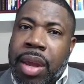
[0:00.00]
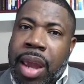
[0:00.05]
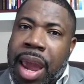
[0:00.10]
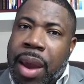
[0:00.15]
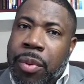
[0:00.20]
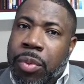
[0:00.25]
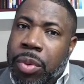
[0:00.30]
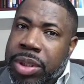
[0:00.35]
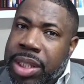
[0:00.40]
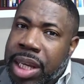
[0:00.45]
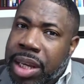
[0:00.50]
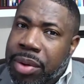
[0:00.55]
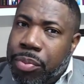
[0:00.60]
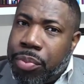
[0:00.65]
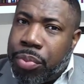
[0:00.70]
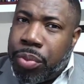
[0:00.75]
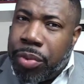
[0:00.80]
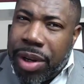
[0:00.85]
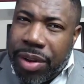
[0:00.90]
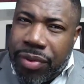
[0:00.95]
and we'll take
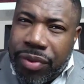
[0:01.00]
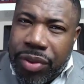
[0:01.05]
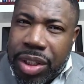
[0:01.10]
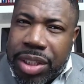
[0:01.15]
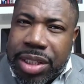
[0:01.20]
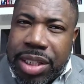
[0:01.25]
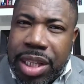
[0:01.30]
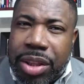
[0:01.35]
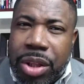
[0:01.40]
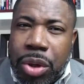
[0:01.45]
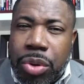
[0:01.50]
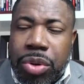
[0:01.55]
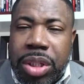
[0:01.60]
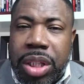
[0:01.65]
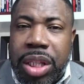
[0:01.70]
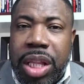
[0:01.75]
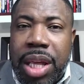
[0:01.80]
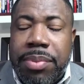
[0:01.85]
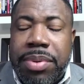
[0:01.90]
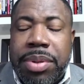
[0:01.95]
brief looks at those
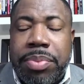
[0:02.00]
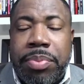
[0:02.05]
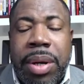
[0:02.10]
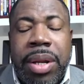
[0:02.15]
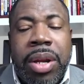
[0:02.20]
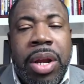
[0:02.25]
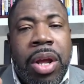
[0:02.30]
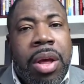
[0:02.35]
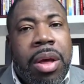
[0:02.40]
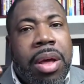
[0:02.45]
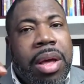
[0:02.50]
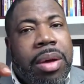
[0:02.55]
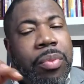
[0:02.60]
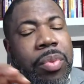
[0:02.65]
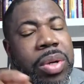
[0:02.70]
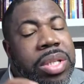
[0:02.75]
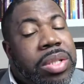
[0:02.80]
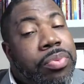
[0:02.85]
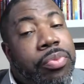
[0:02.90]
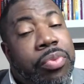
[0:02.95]
clips, but
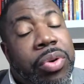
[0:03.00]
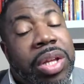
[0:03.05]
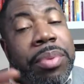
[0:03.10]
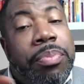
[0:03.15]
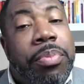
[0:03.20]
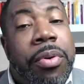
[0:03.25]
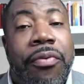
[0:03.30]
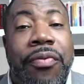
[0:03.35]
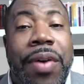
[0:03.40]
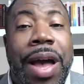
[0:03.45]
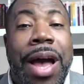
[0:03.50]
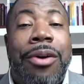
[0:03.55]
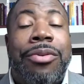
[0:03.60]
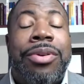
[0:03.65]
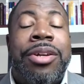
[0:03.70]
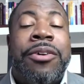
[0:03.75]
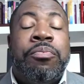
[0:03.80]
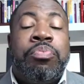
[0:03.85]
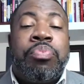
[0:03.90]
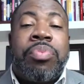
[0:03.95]
what's really
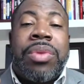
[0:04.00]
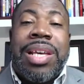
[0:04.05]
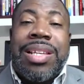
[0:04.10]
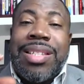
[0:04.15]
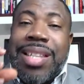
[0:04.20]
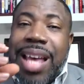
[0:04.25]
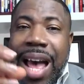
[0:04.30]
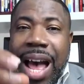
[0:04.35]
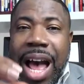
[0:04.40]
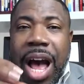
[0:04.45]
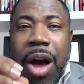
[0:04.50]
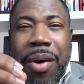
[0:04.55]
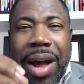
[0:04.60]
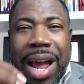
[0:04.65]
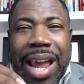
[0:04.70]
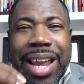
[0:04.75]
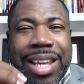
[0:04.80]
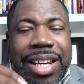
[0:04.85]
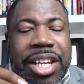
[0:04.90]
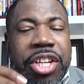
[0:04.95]
profound is how
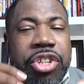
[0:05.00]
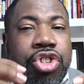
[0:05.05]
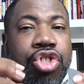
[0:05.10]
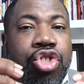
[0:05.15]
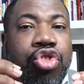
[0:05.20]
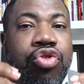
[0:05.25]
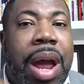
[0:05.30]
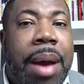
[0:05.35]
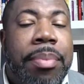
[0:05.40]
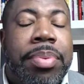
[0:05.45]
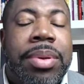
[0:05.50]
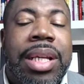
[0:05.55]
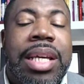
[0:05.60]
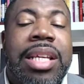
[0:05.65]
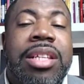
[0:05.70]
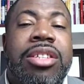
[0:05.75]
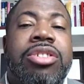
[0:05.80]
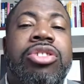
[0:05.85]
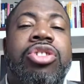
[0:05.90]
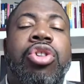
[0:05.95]
I can
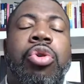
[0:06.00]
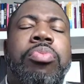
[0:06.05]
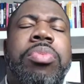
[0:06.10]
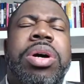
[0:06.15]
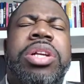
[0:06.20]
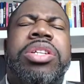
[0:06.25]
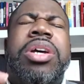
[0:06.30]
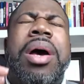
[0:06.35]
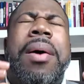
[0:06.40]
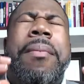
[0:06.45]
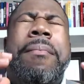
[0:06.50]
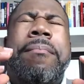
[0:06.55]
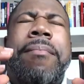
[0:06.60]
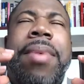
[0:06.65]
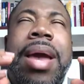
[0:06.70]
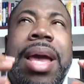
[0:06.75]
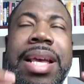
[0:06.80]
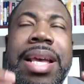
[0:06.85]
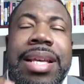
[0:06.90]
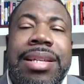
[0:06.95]
extrapolate so much
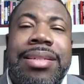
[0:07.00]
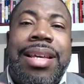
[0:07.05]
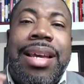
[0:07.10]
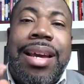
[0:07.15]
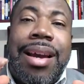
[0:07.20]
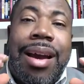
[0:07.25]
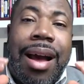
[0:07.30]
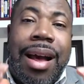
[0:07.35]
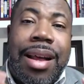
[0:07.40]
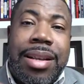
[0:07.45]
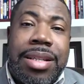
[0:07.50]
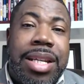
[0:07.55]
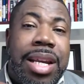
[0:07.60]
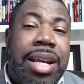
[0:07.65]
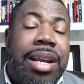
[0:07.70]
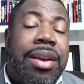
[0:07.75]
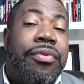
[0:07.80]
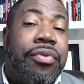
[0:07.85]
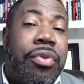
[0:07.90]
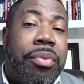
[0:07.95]
amazing content
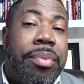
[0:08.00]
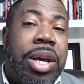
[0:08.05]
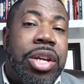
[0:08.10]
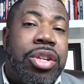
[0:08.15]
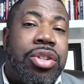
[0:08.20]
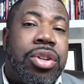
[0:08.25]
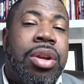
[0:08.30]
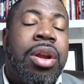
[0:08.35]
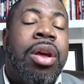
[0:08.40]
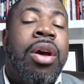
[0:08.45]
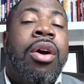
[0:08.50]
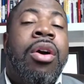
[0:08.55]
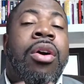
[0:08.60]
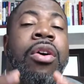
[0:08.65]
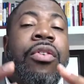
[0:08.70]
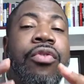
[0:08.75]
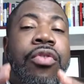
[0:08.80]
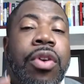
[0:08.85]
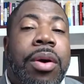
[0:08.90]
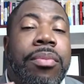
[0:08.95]
and information
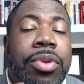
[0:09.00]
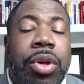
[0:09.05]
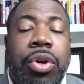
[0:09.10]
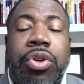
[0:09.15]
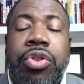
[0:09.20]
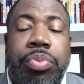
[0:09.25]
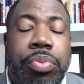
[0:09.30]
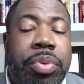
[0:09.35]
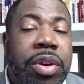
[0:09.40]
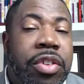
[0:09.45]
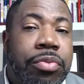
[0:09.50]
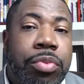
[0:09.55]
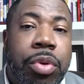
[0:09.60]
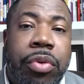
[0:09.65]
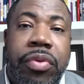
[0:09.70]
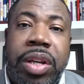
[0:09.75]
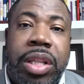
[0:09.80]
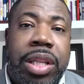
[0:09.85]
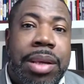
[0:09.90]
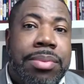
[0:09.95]
from those brief
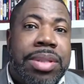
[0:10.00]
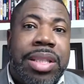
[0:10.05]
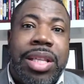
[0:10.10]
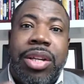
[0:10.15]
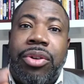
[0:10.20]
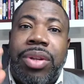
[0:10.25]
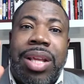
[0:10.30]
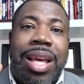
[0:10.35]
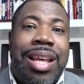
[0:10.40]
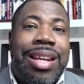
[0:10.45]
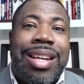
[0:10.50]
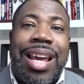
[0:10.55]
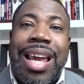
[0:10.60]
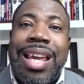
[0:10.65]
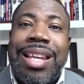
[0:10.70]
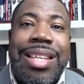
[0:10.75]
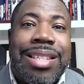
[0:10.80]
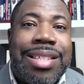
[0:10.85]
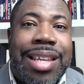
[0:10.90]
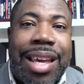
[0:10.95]
movie clips. Literally, a
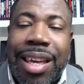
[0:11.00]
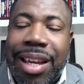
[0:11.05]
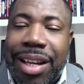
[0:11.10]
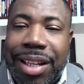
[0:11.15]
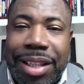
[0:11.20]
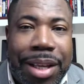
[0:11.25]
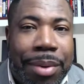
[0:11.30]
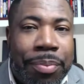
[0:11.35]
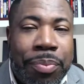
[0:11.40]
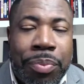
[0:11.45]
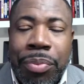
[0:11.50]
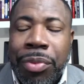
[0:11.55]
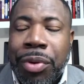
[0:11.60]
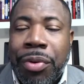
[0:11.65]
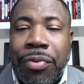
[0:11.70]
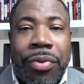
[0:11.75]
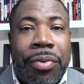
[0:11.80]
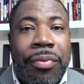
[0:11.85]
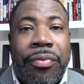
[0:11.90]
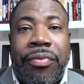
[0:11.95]
90 second clip
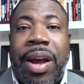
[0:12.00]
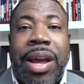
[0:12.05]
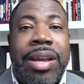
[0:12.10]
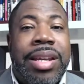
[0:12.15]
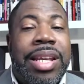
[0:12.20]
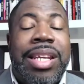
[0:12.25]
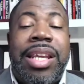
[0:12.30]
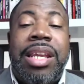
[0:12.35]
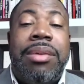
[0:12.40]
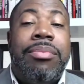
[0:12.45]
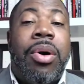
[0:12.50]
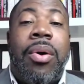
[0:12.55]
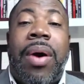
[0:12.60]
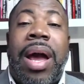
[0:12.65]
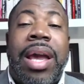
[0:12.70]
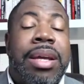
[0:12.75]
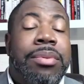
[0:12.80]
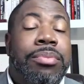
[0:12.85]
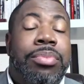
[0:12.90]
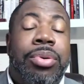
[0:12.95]
from Finding Nemo, I
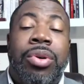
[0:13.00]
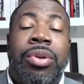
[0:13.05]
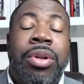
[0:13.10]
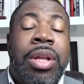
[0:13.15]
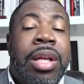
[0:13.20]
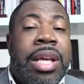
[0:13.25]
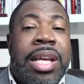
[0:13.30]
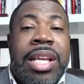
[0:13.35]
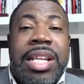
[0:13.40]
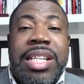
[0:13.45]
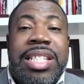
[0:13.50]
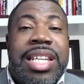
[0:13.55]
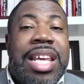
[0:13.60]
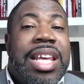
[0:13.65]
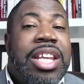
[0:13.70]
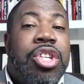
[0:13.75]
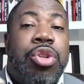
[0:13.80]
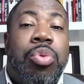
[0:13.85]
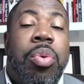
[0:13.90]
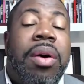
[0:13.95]
can pull
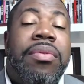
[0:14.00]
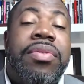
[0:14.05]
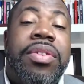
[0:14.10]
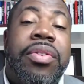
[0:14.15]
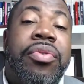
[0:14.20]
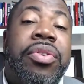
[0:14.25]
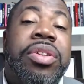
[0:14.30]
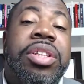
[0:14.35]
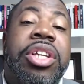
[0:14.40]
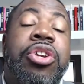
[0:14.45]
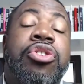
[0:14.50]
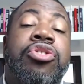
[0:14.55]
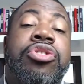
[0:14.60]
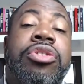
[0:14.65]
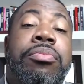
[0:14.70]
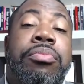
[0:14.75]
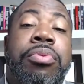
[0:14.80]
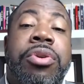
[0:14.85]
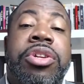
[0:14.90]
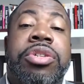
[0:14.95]
10, 12 different
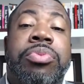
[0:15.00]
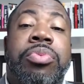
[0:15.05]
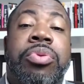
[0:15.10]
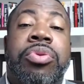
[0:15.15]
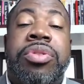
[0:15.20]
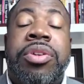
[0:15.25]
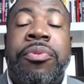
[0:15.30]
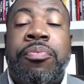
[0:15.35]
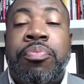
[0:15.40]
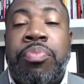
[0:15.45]
leadership principles,